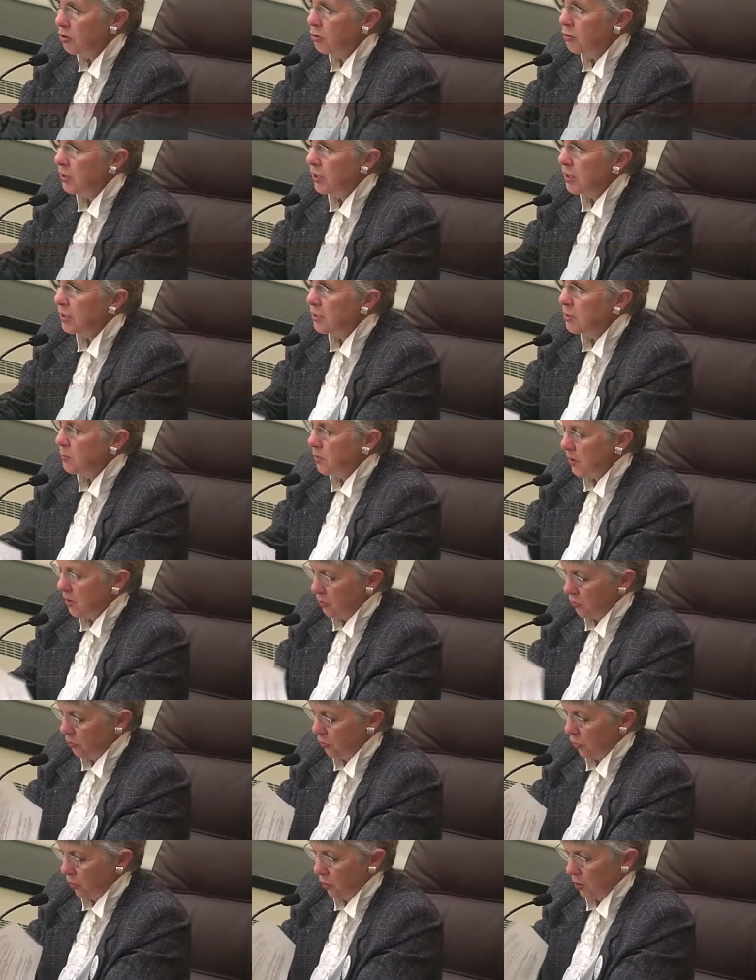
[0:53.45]
you need to be
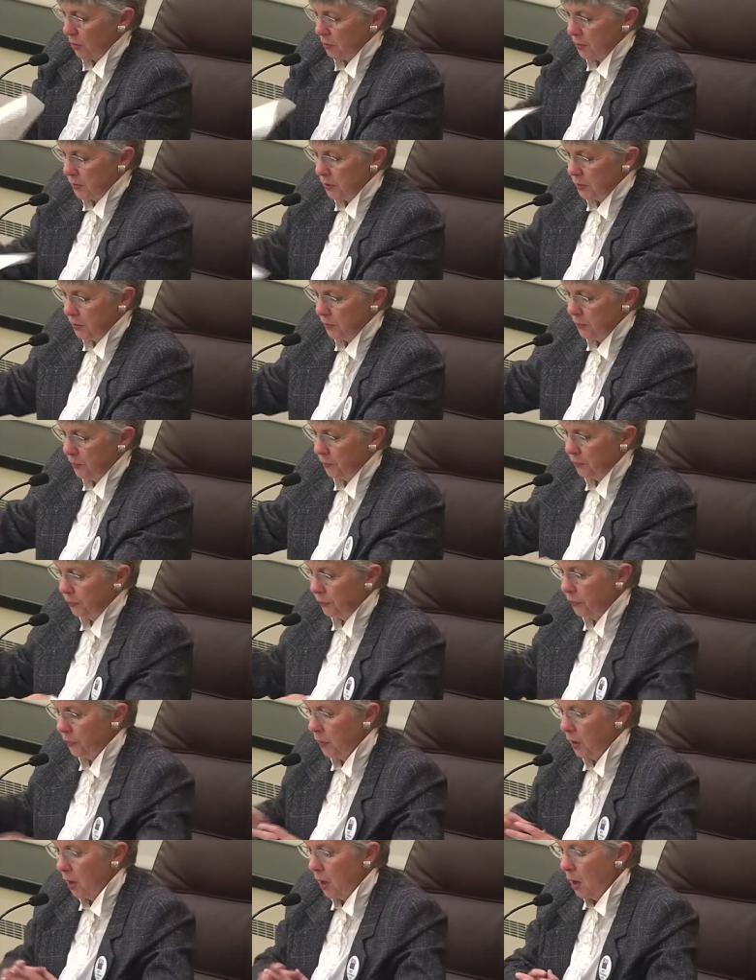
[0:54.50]
informed.
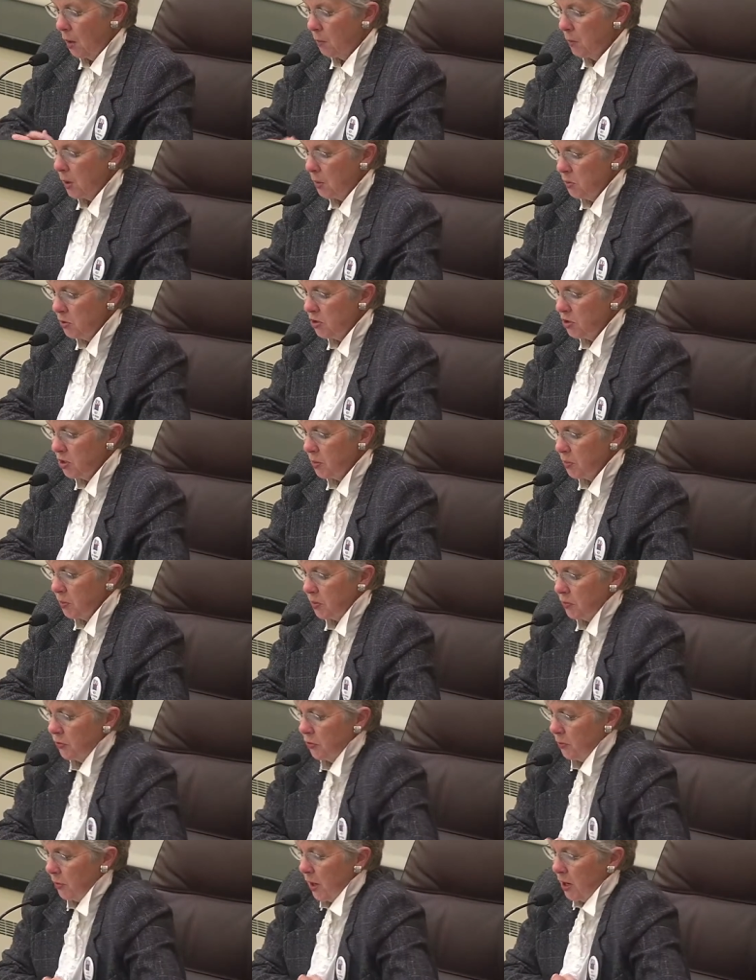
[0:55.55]
Membership
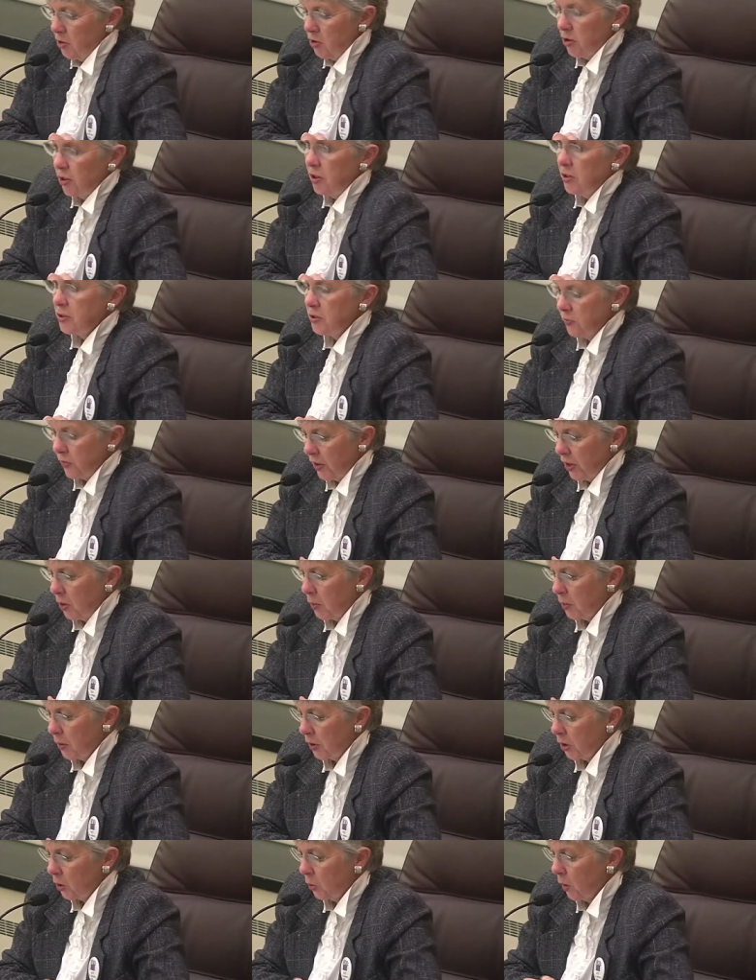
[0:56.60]
information is
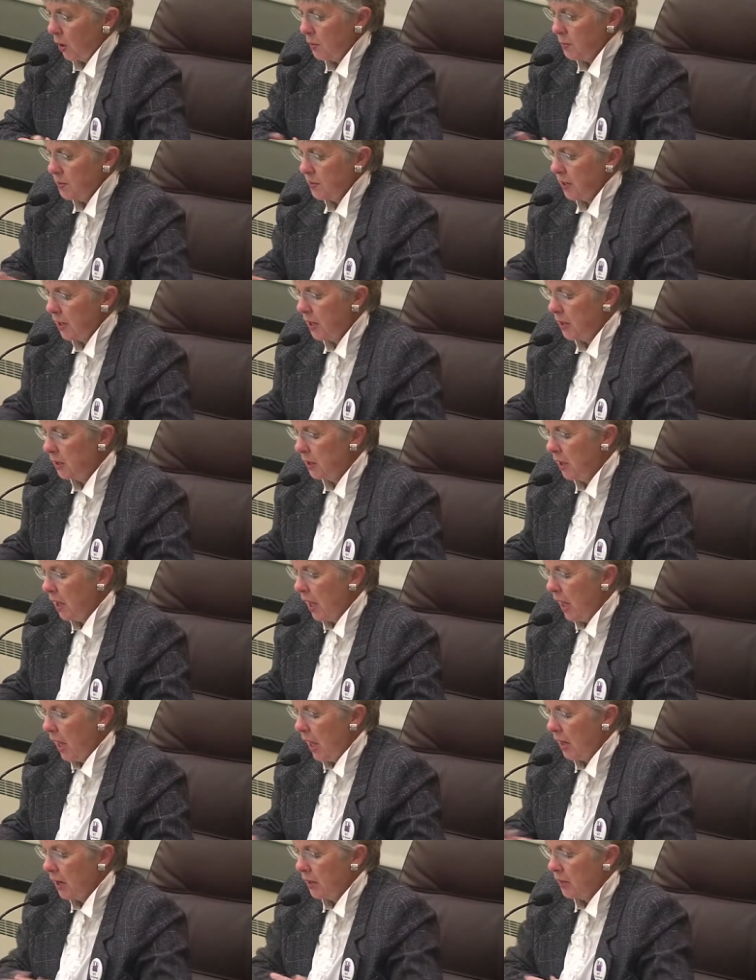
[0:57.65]
available on our website
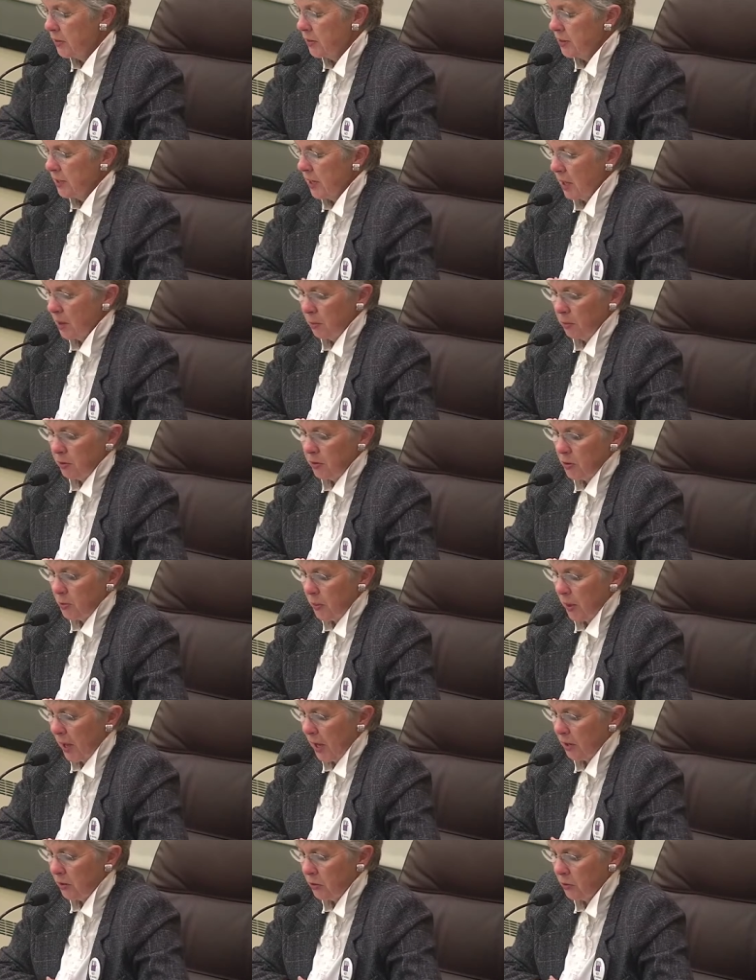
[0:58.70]
and at the table at the
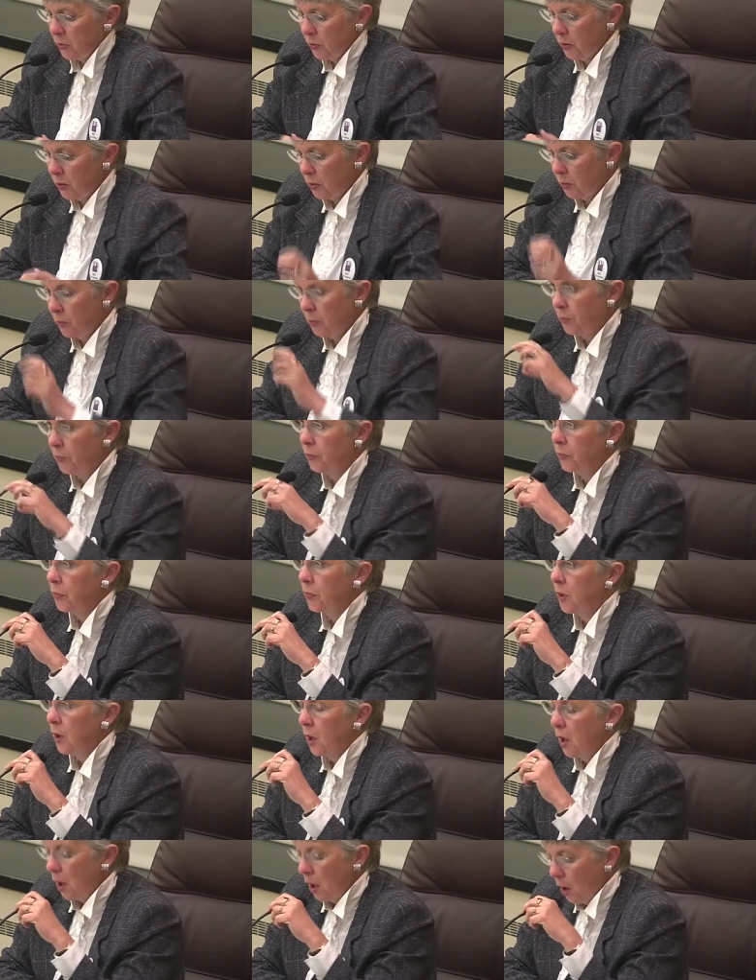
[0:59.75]
back of the room.
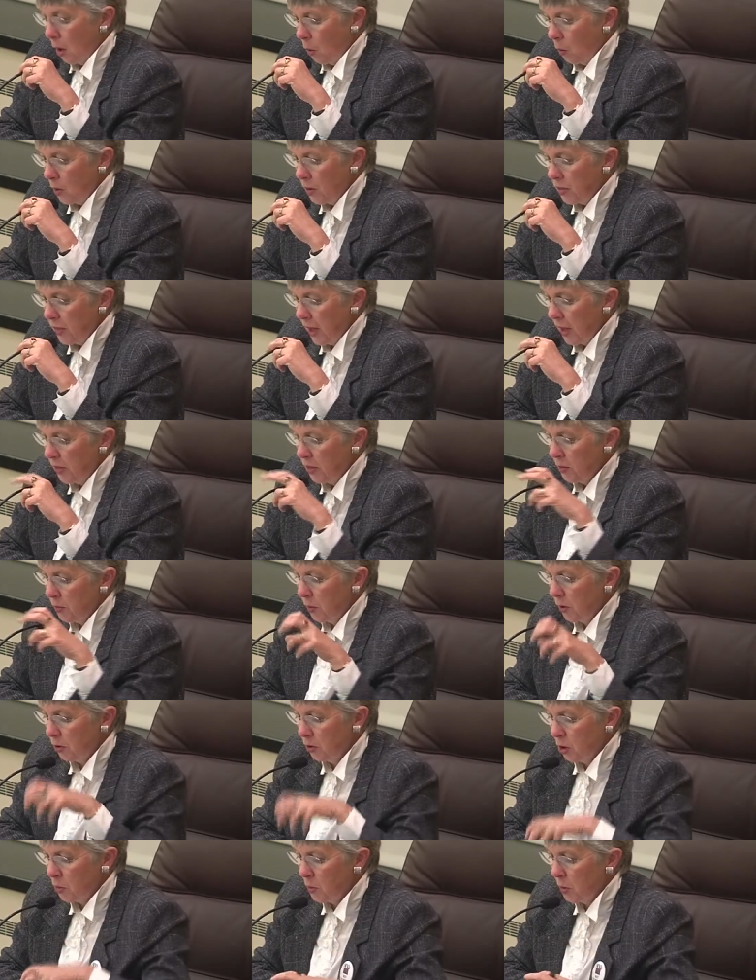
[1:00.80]
We thank the
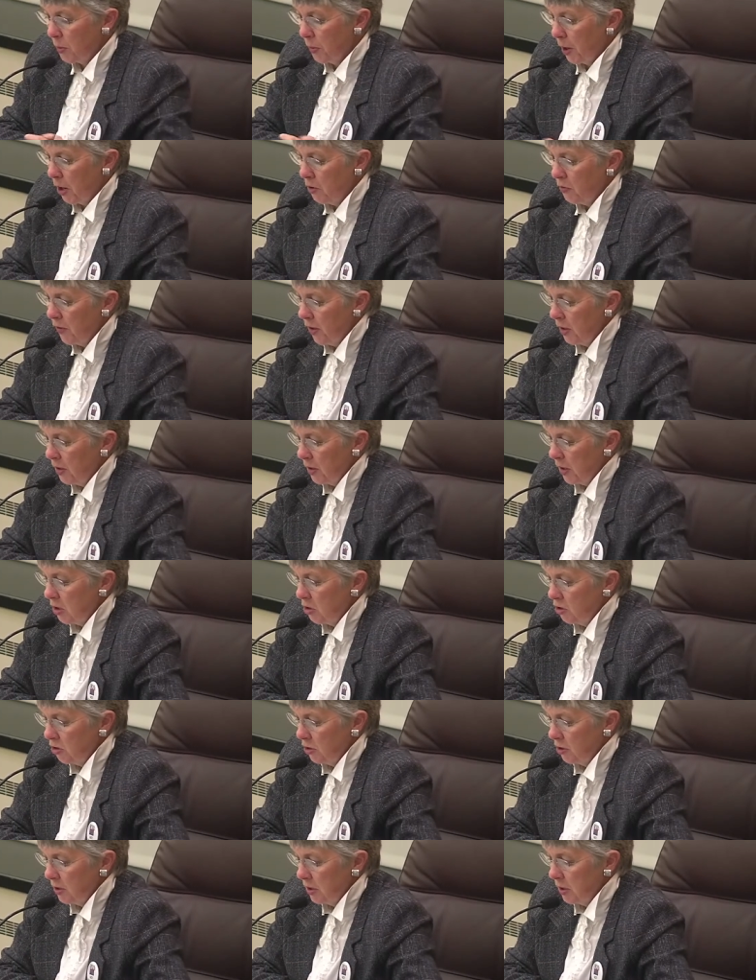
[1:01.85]
Multnomah Bar
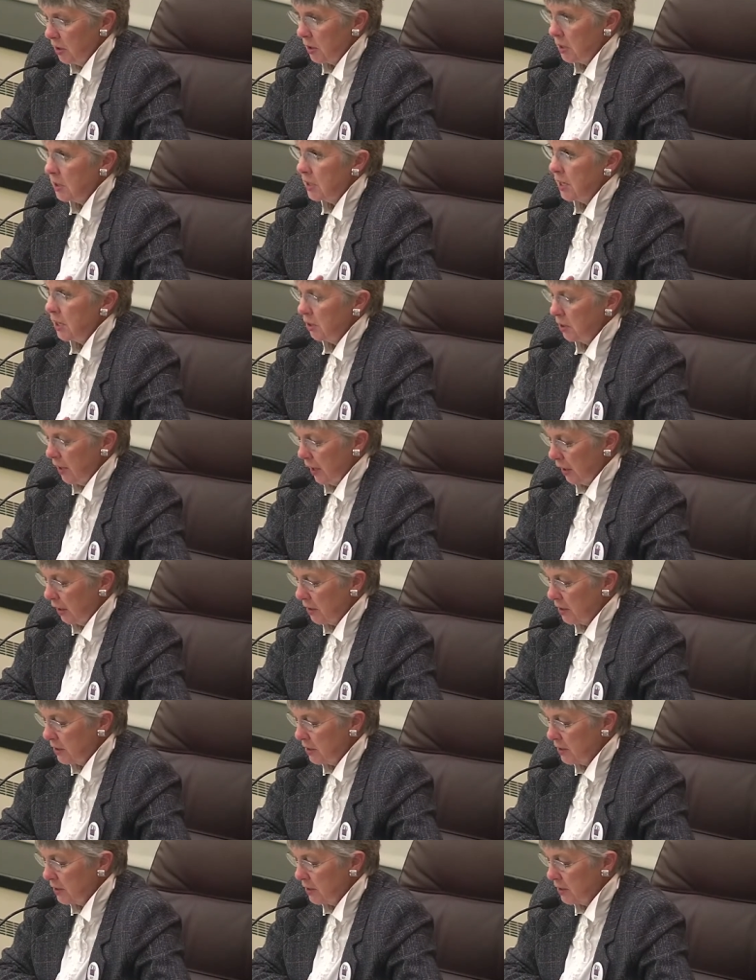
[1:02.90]
Foundation, Neil Kelly